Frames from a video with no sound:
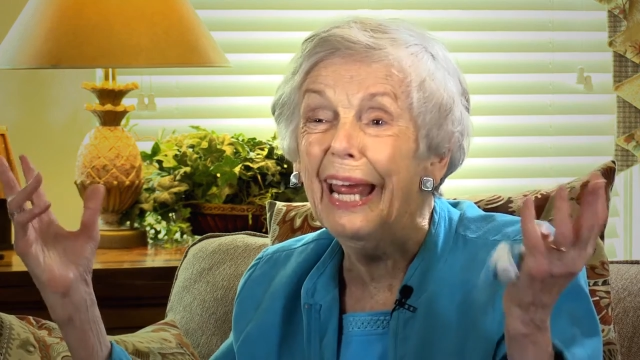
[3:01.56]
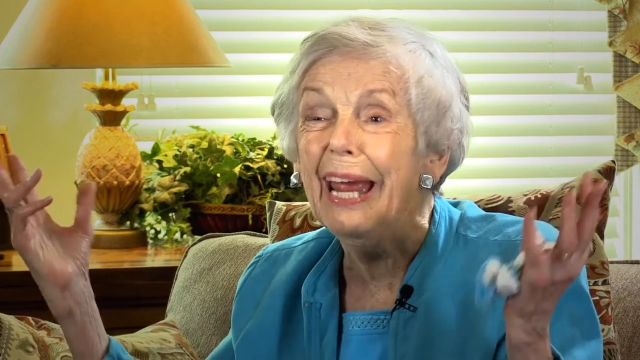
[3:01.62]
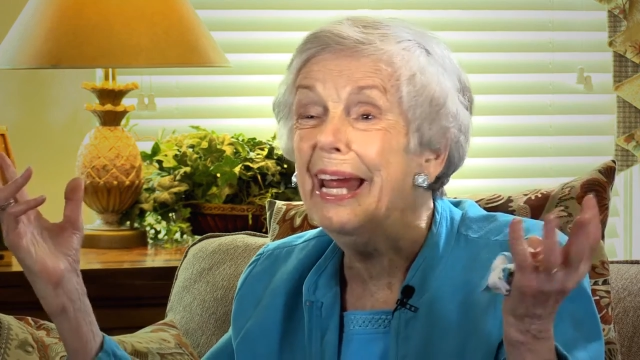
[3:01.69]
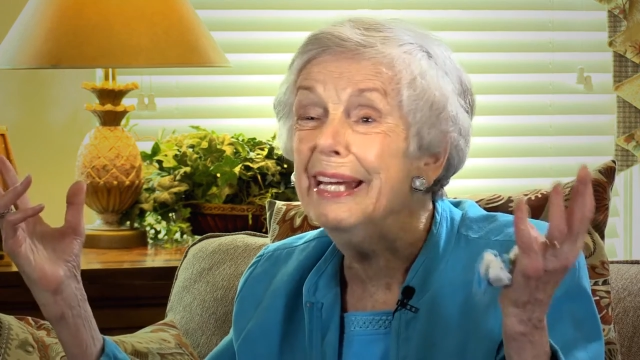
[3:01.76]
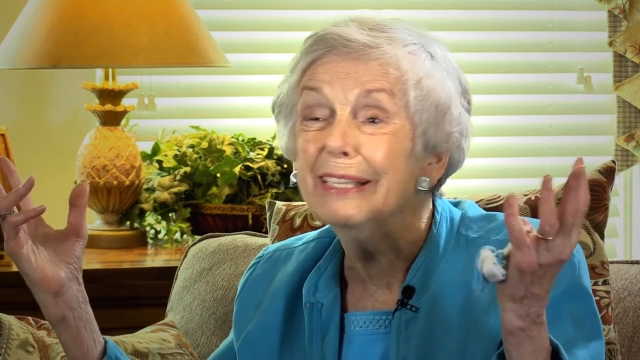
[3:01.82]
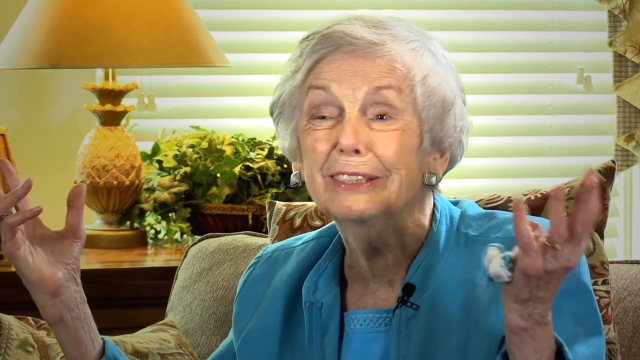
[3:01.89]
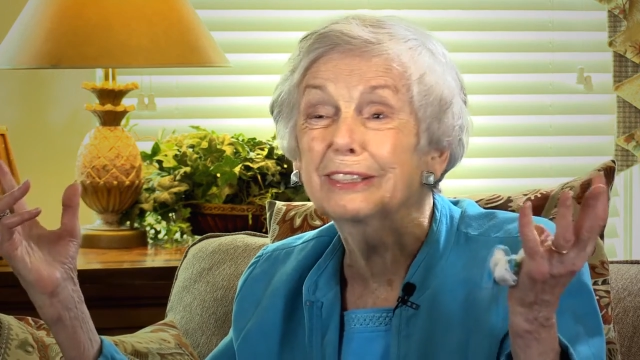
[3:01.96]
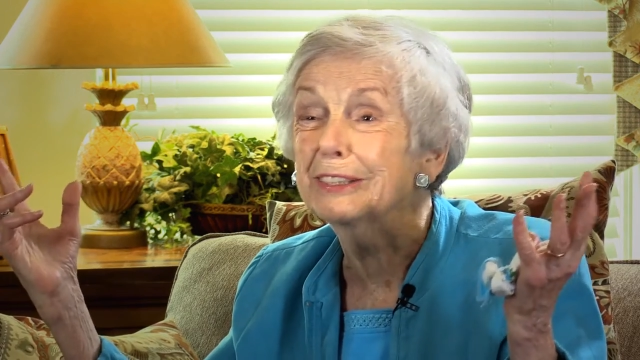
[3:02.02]

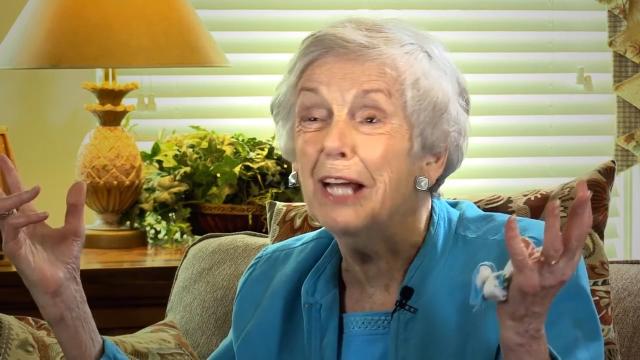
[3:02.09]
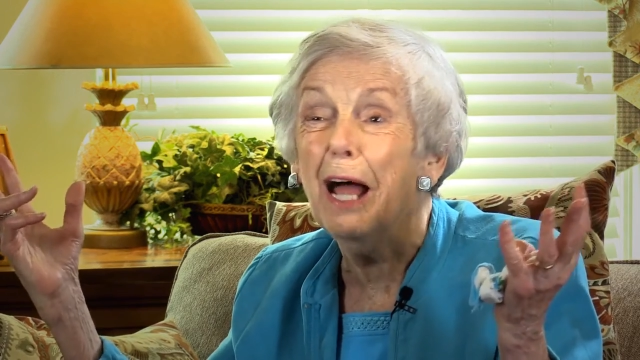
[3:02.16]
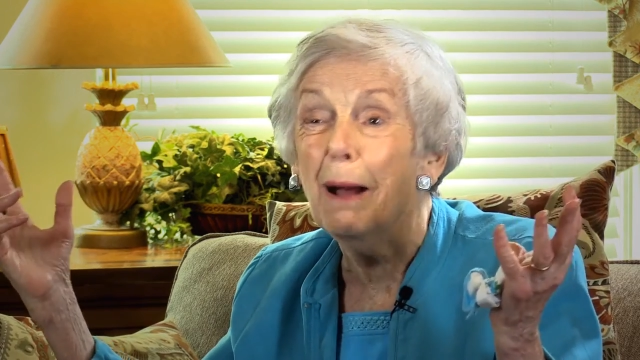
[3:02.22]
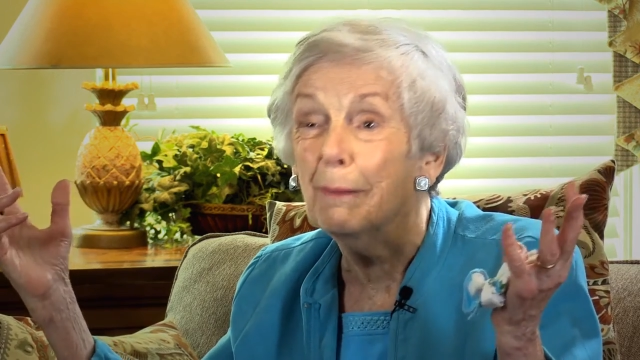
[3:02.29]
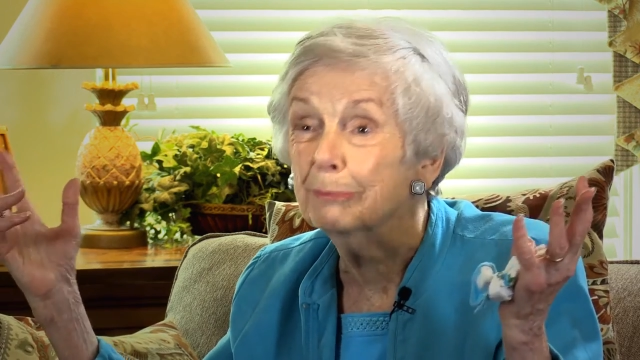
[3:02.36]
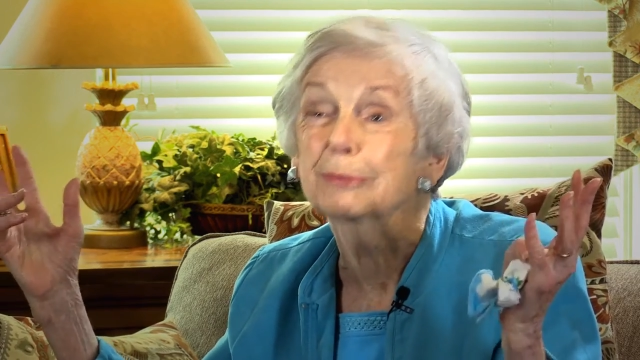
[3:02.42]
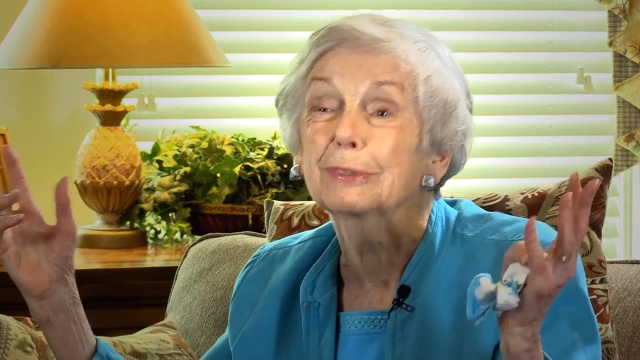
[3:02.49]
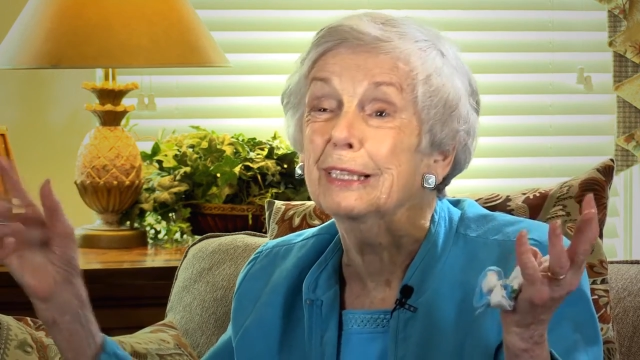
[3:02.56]
8
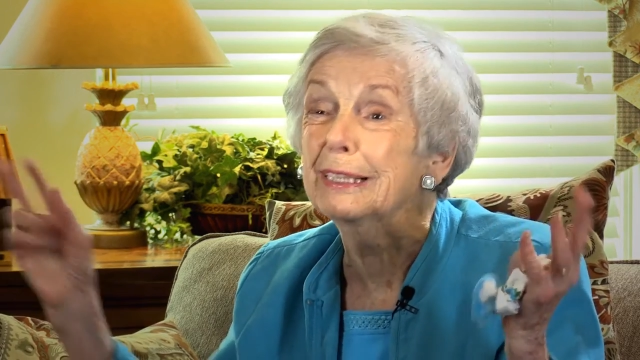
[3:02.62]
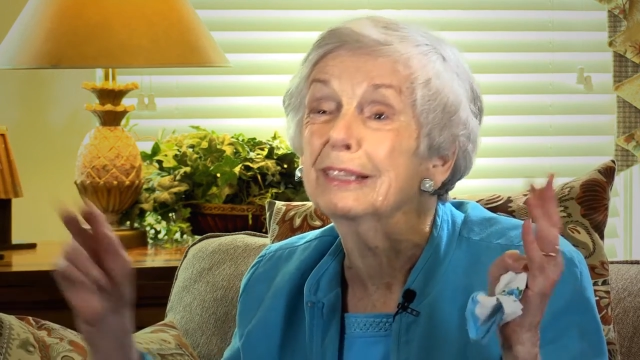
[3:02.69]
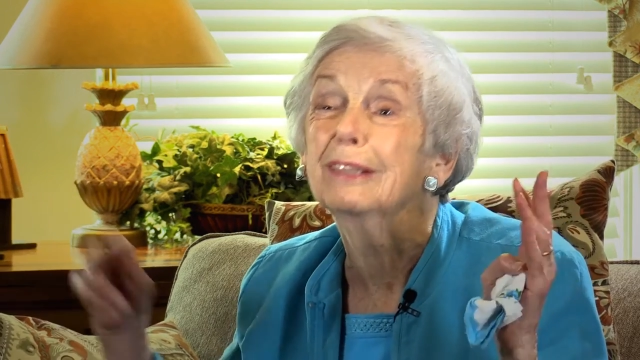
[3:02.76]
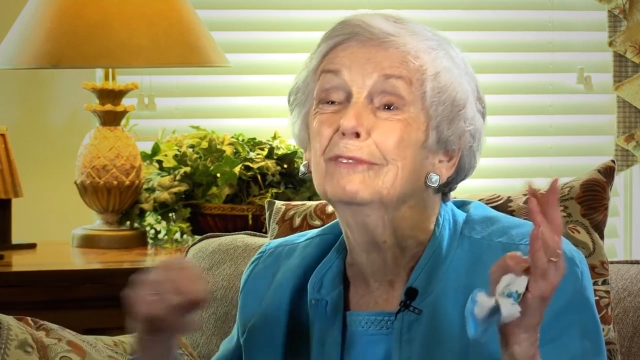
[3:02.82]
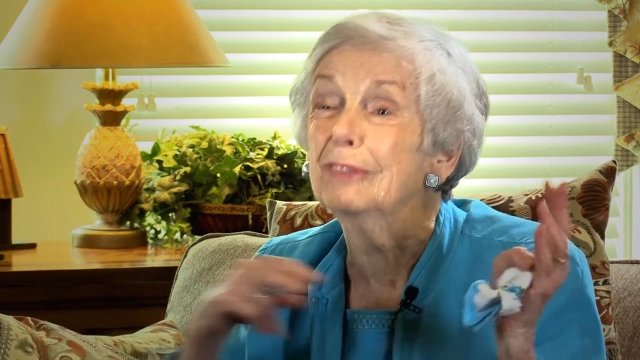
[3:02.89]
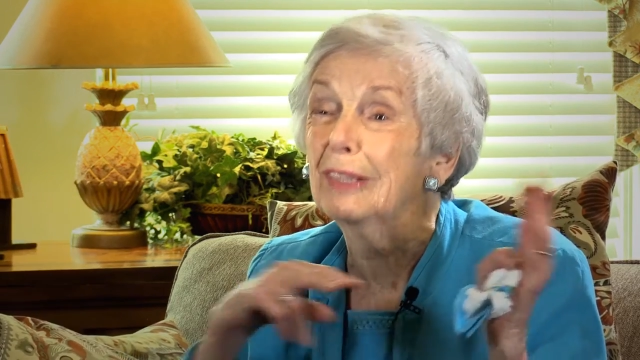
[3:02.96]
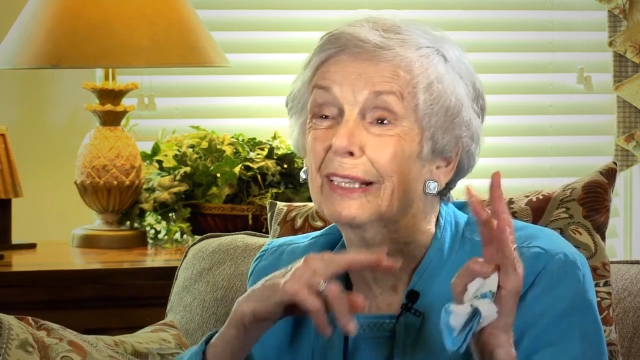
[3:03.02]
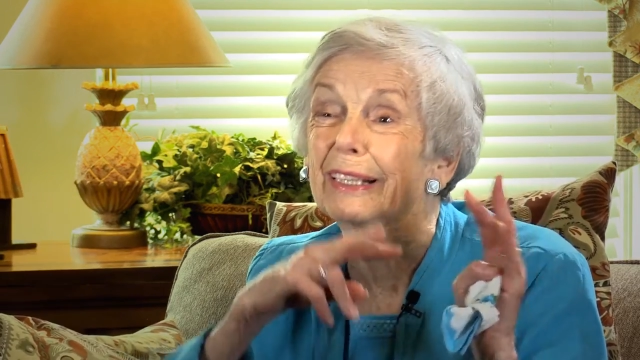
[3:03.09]
shops in the
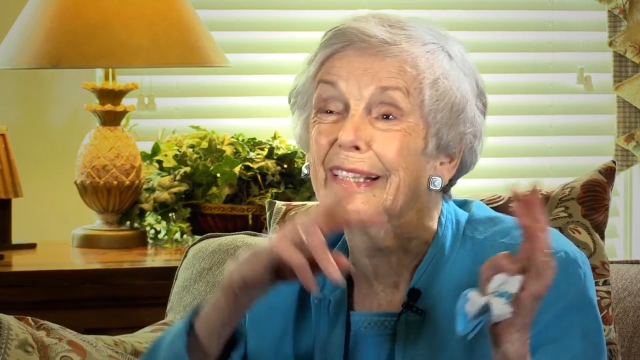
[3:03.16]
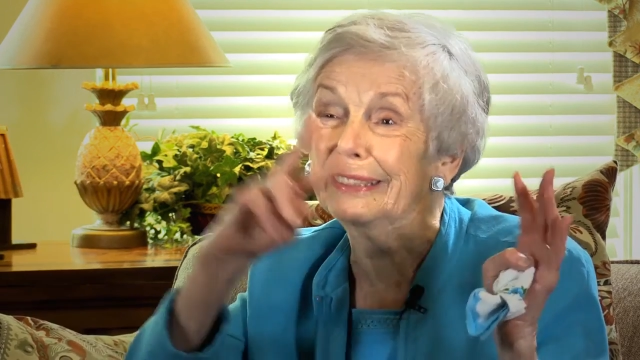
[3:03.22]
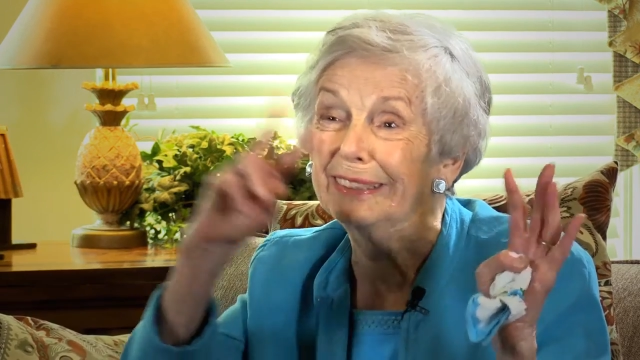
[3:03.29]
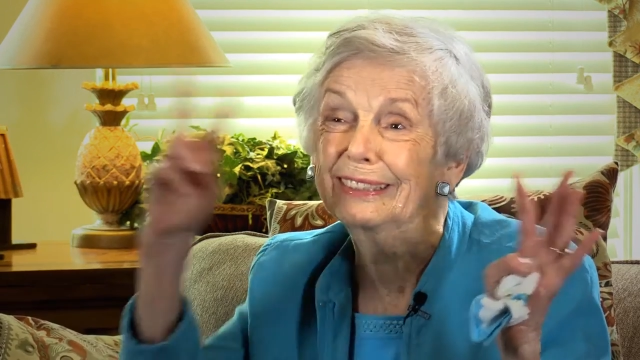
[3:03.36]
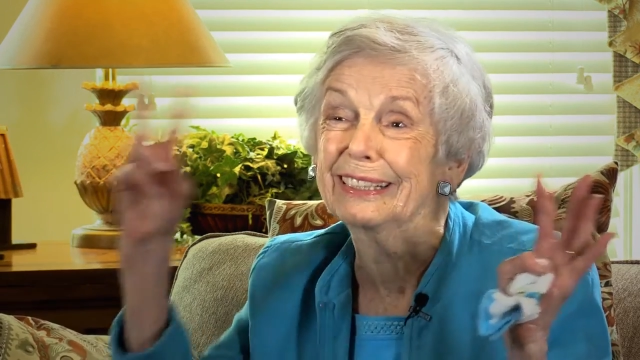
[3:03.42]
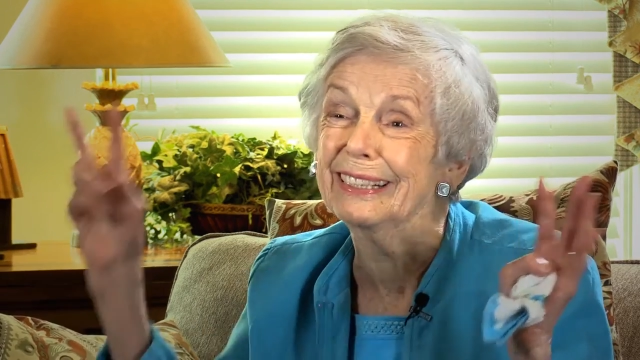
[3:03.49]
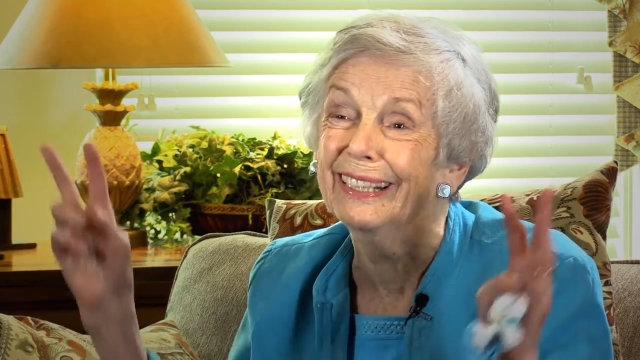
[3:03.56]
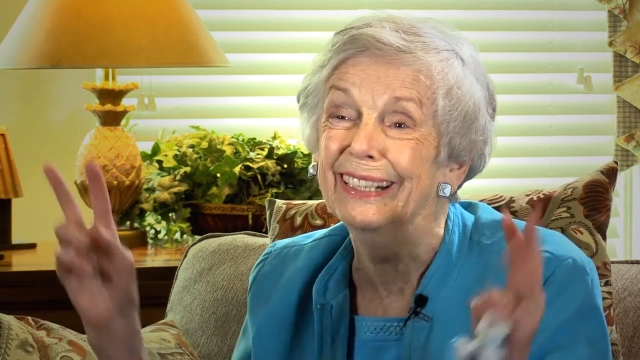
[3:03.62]
village.